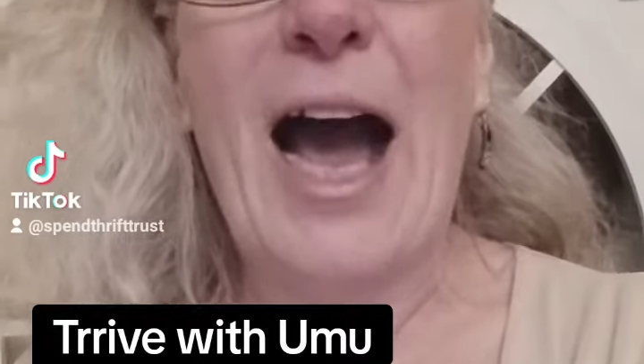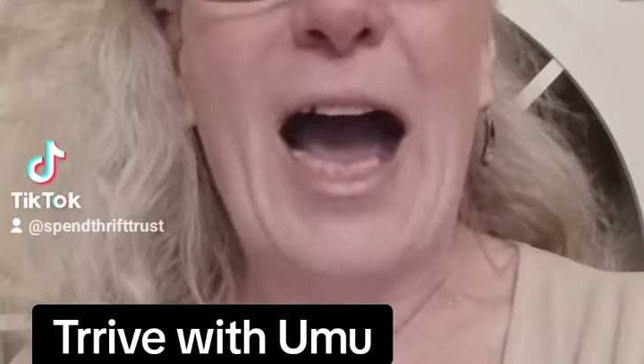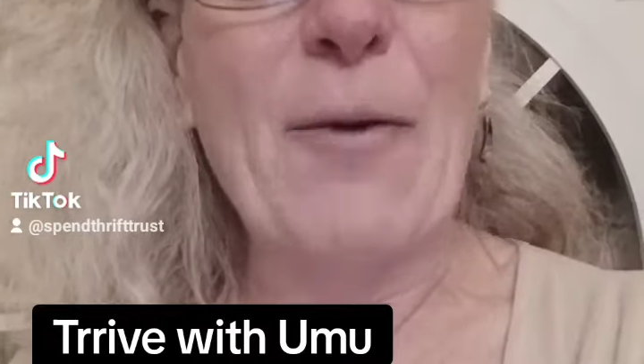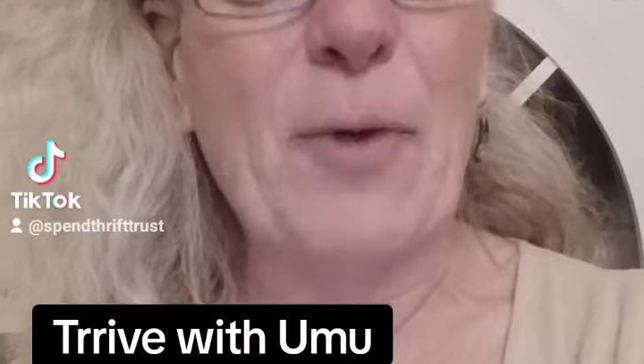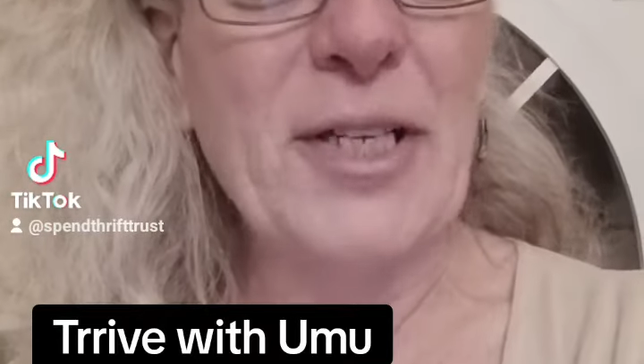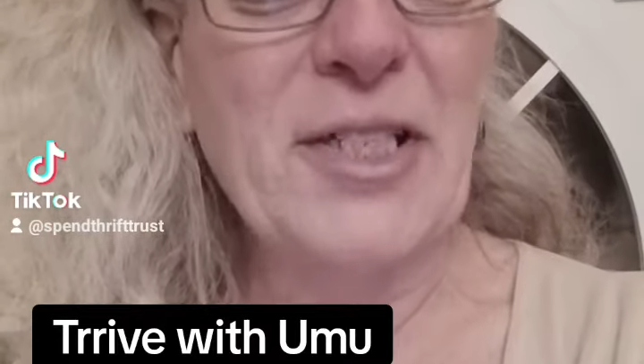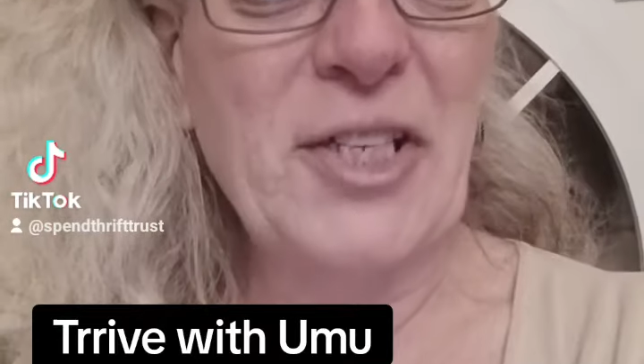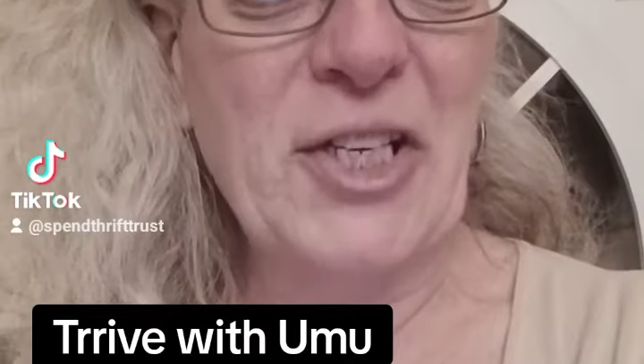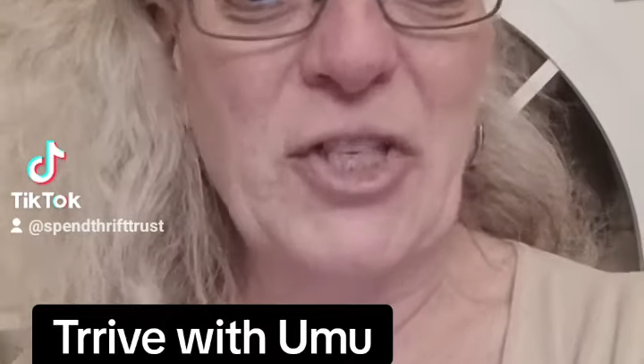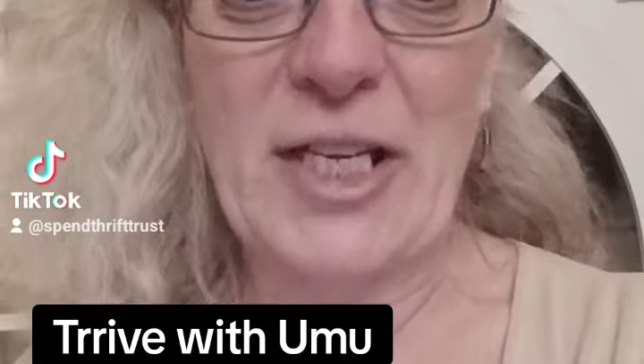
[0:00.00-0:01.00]
I want to
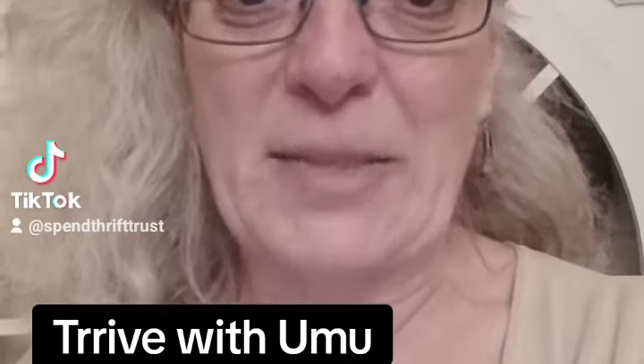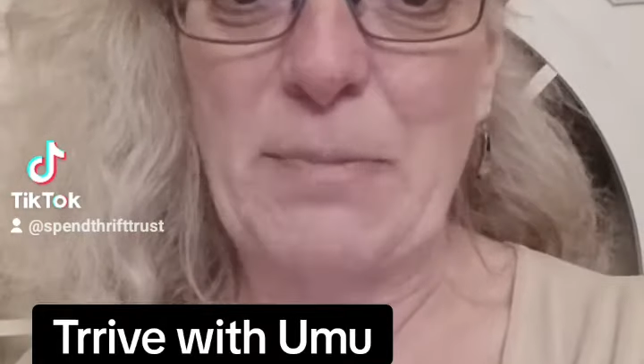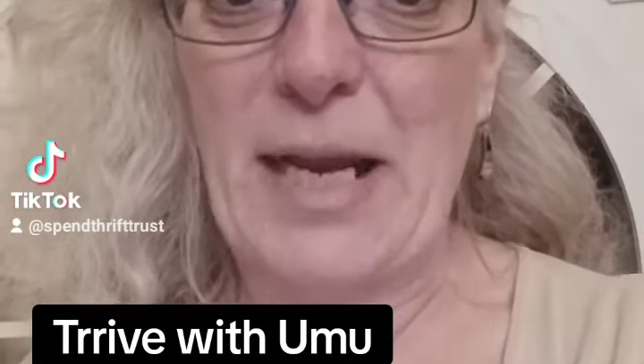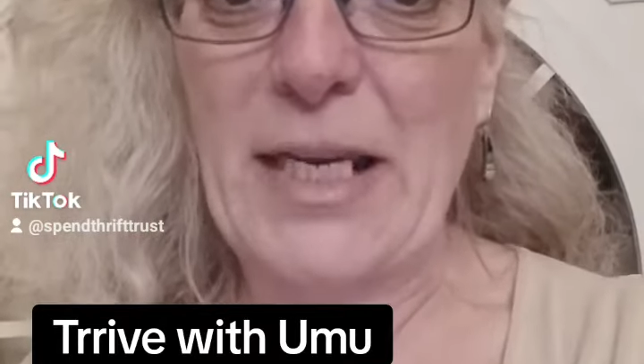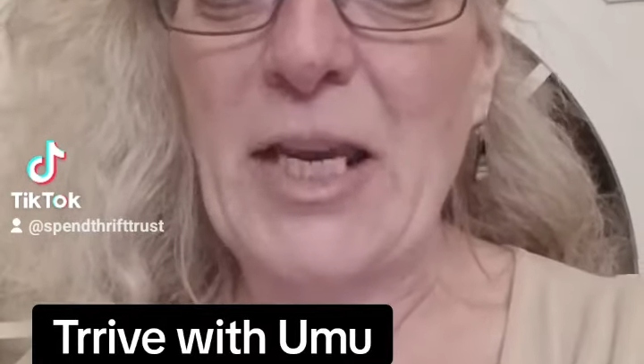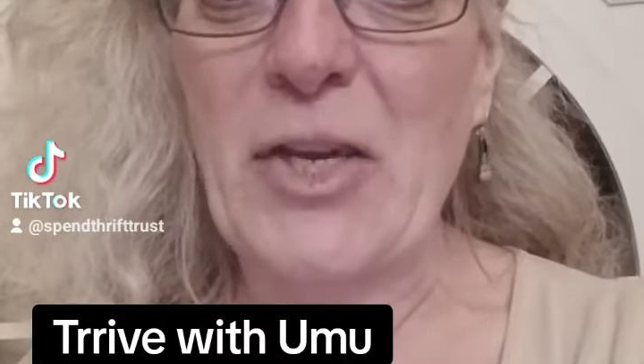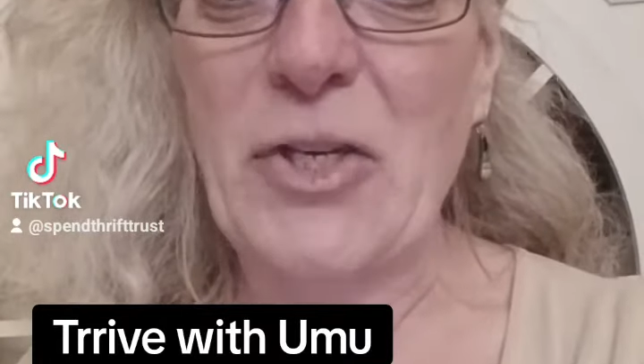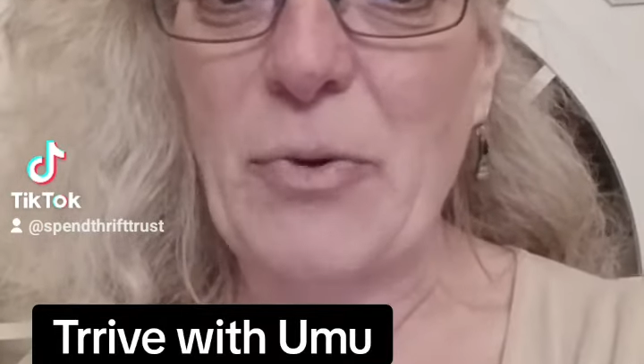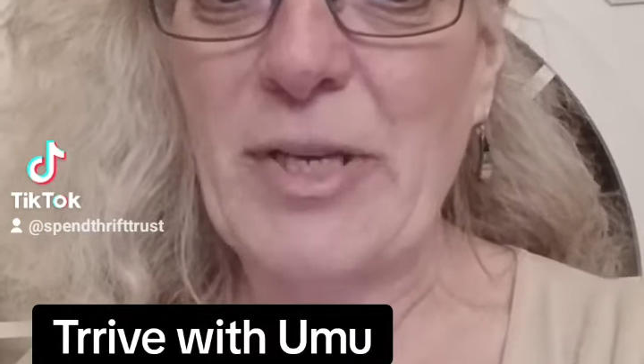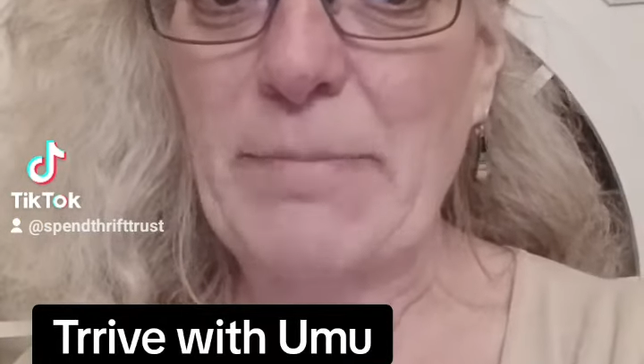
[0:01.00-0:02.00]
teach as many
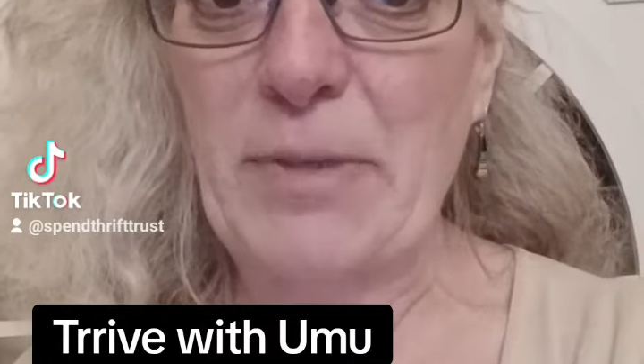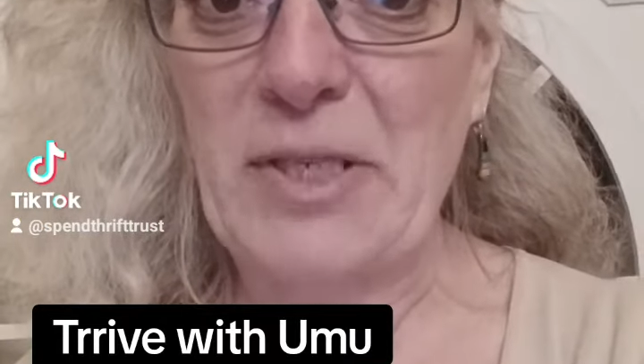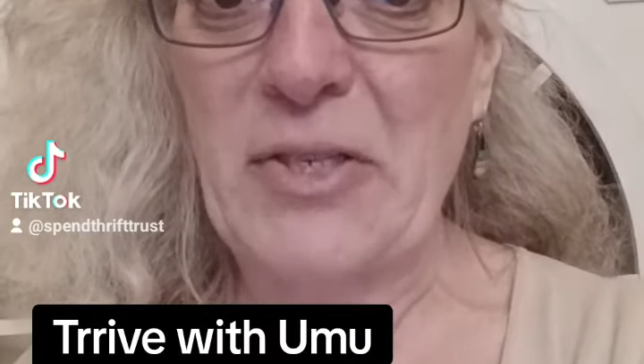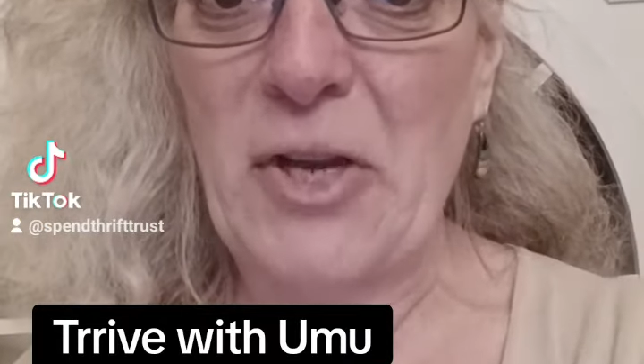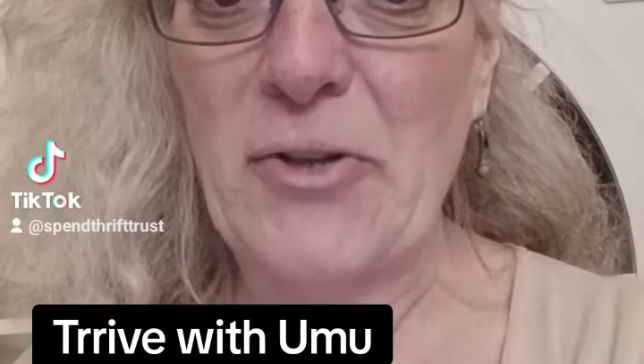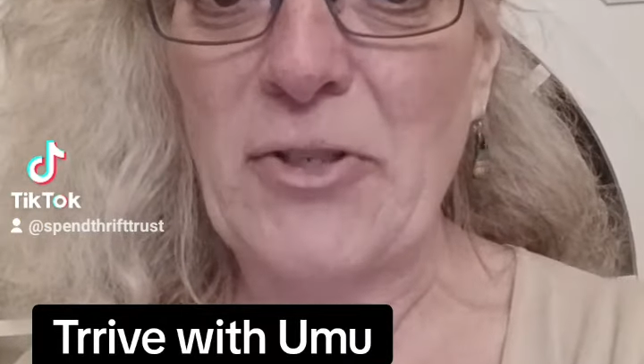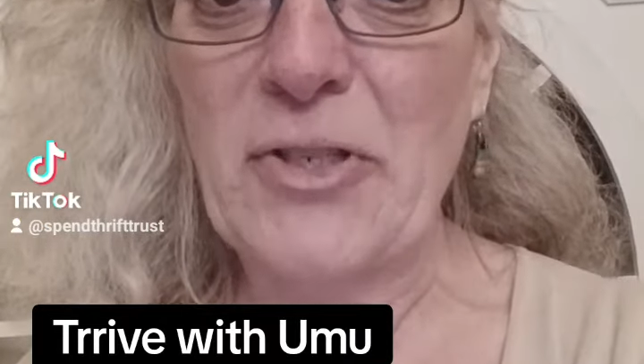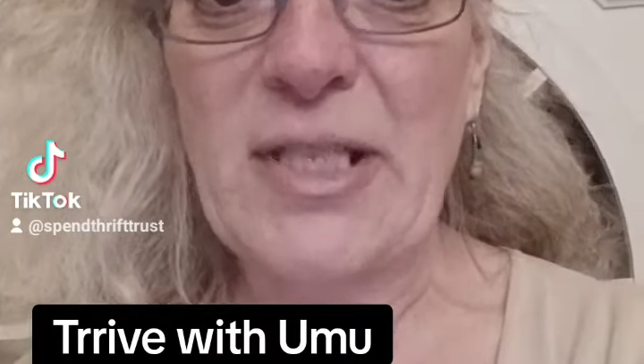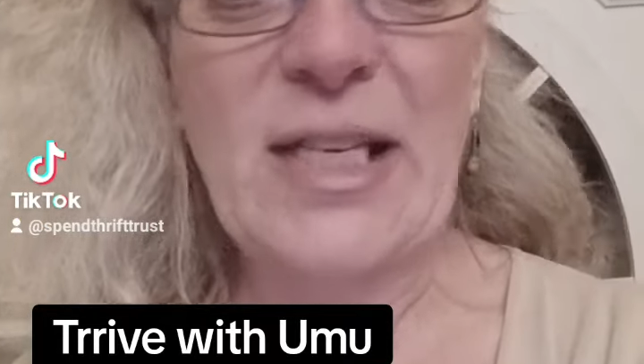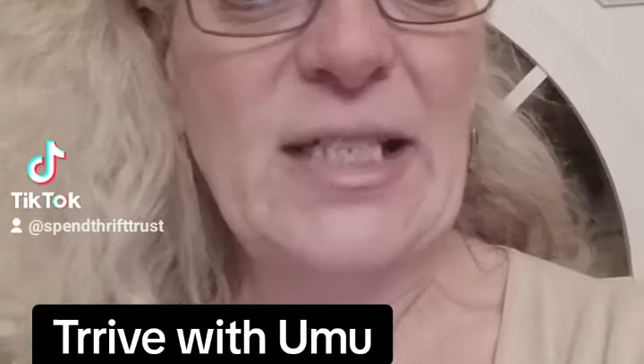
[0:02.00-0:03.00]
U.S. business
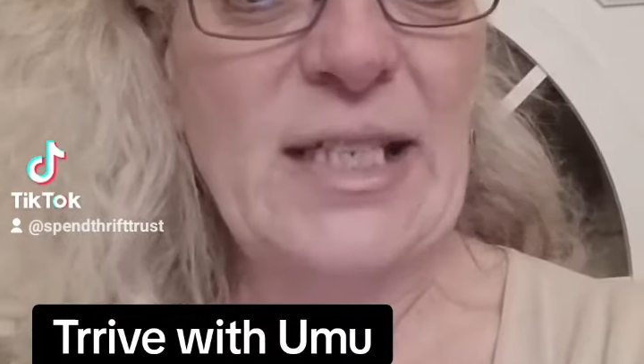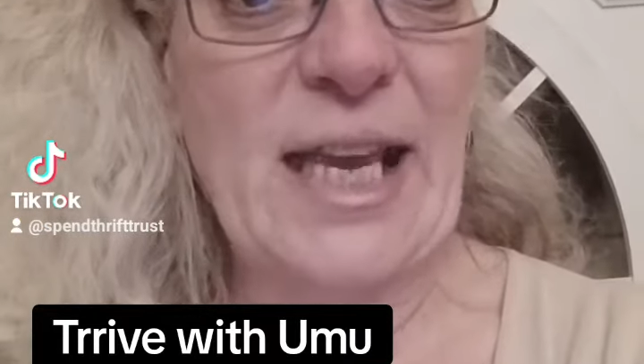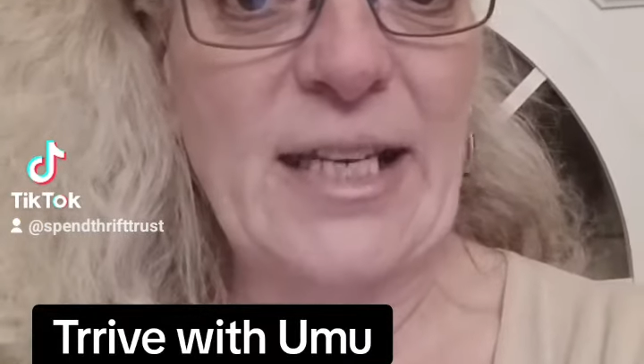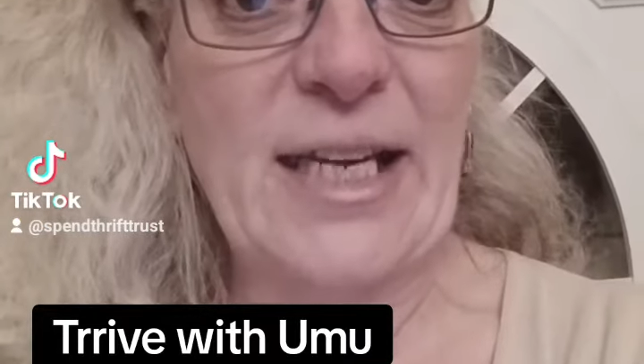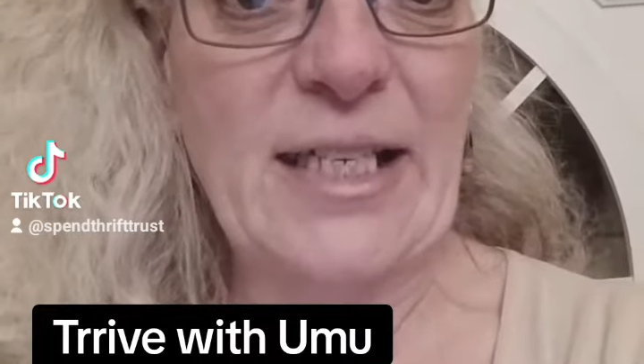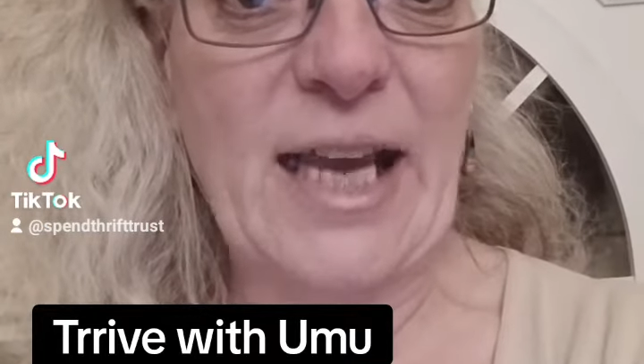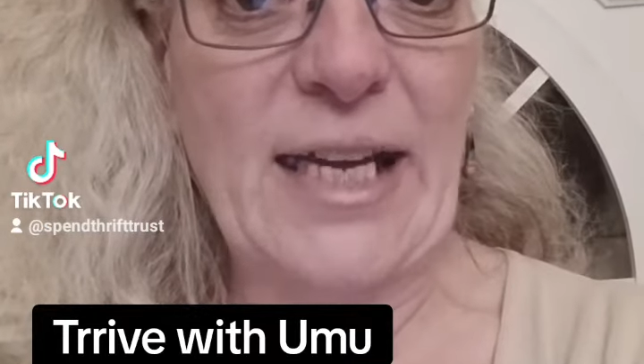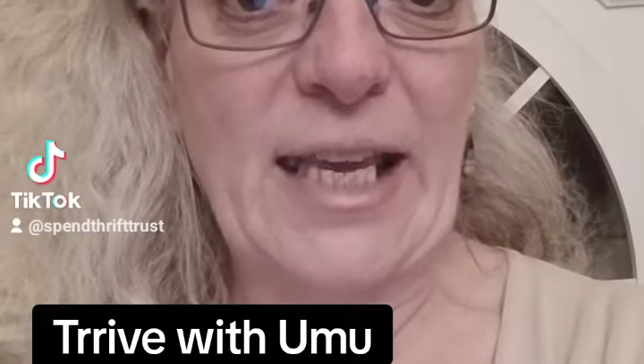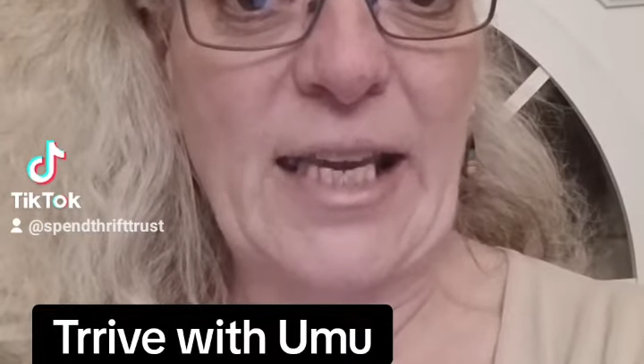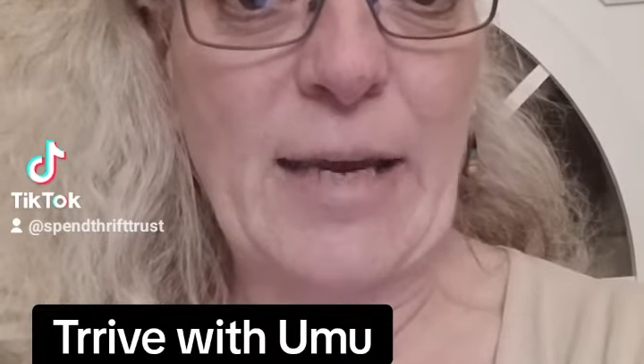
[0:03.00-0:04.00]
owners, 1099
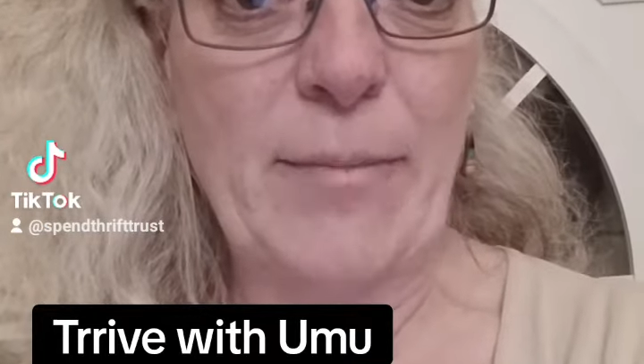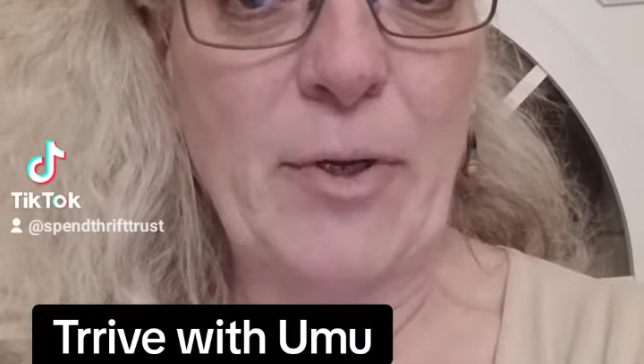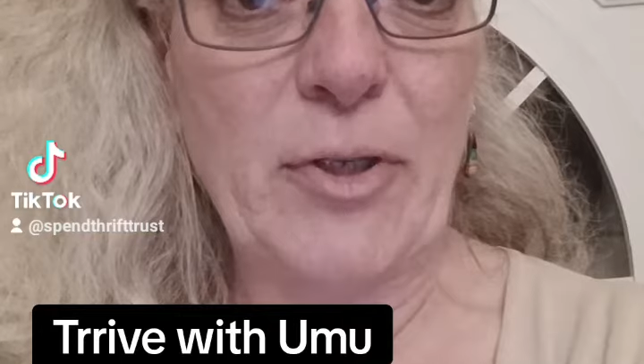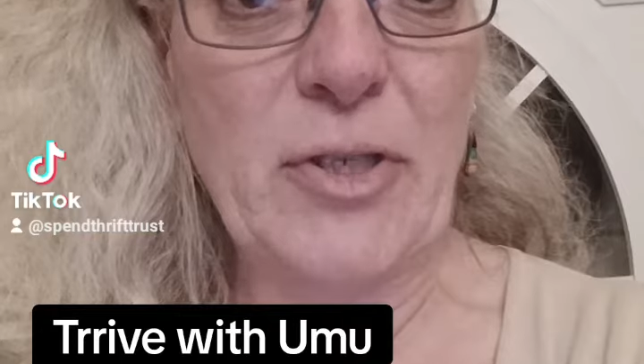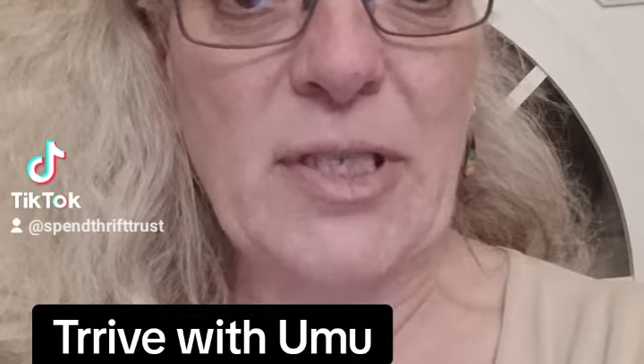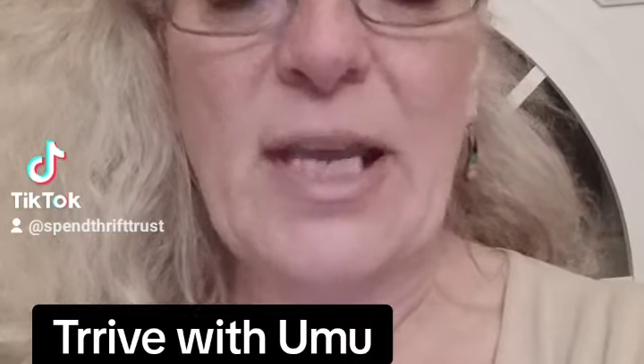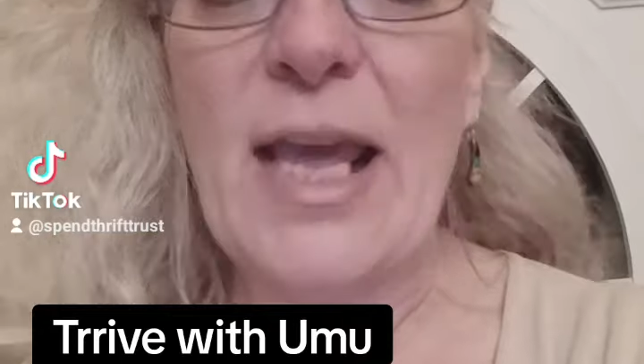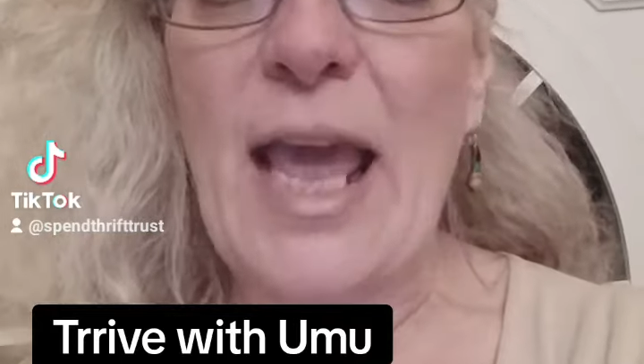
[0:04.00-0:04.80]
income earners,